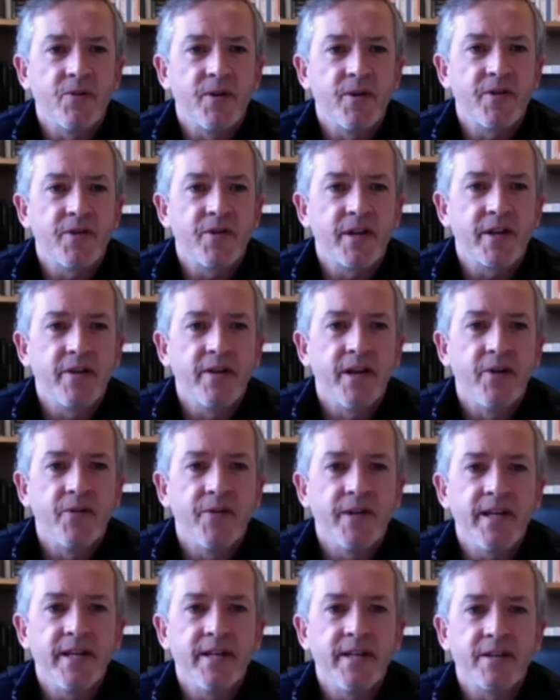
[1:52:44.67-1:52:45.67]
who I think you know,
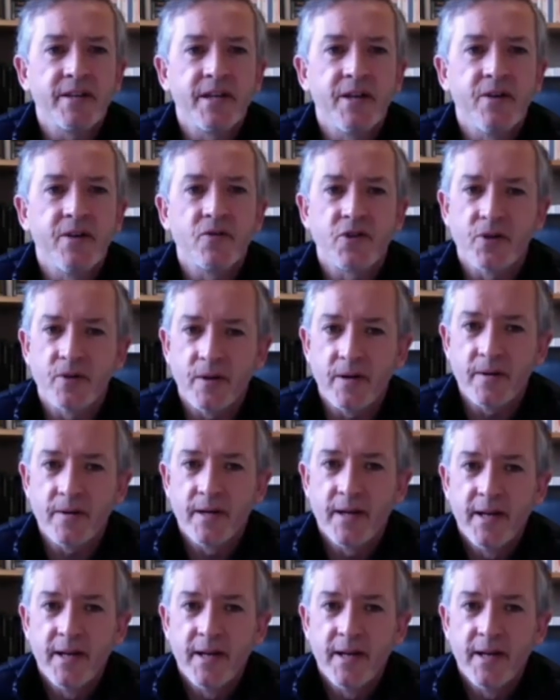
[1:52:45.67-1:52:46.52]
the Eden Stell duo.